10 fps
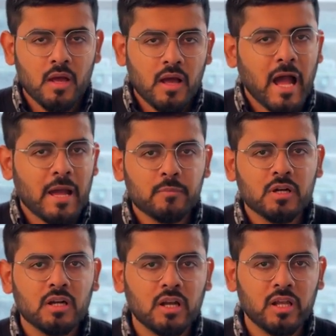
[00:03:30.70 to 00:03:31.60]
I'm
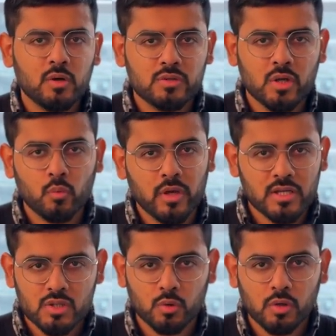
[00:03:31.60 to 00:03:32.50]
currently using VS
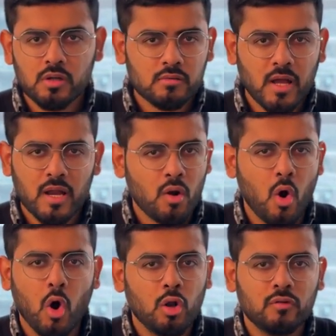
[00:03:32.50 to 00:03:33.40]
Code, and
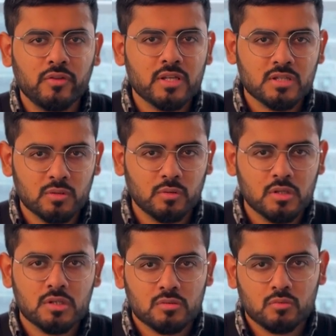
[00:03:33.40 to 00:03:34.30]
all of these
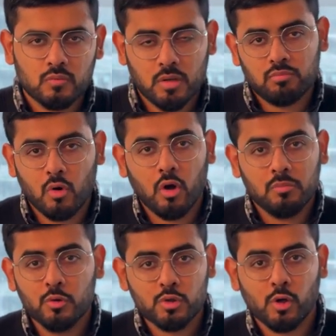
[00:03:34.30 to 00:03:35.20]
tools, well,
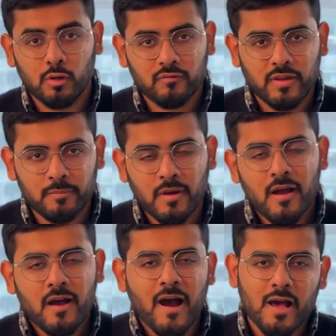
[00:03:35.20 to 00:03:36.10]
almost all of them
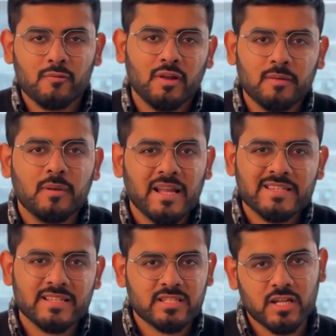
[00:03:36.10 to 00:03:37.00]
are available as
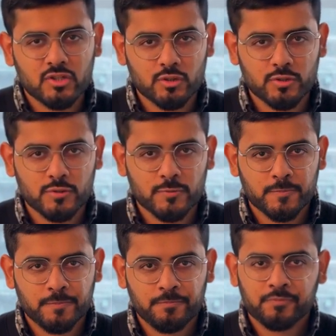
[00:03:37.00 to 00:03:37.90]
extensions.
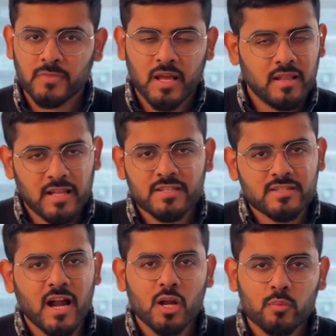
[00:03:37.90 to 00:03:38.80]
Let's
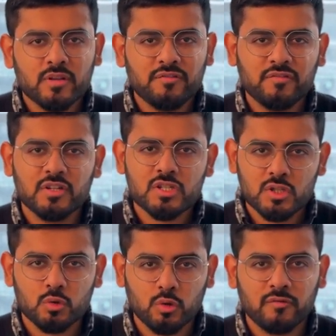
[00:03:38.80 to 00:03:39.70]
start with the first
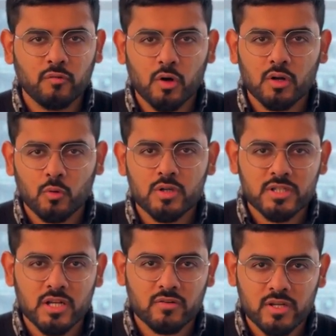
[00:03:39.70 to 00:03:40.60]
tool for code
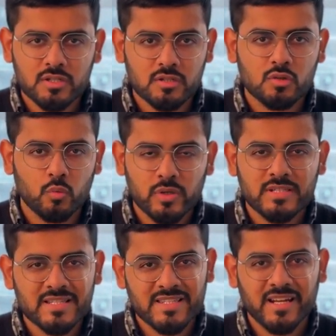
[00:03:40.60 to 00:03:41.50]
generation, which
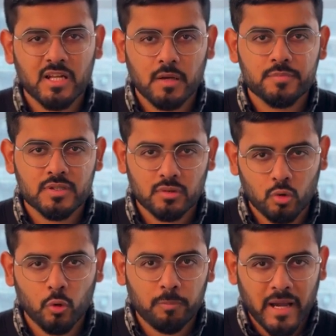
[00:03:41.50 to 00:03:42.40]
is GitHub's
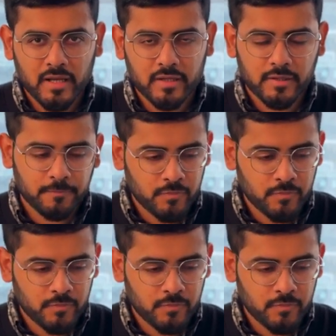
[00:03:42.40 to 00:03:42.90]
Copilot.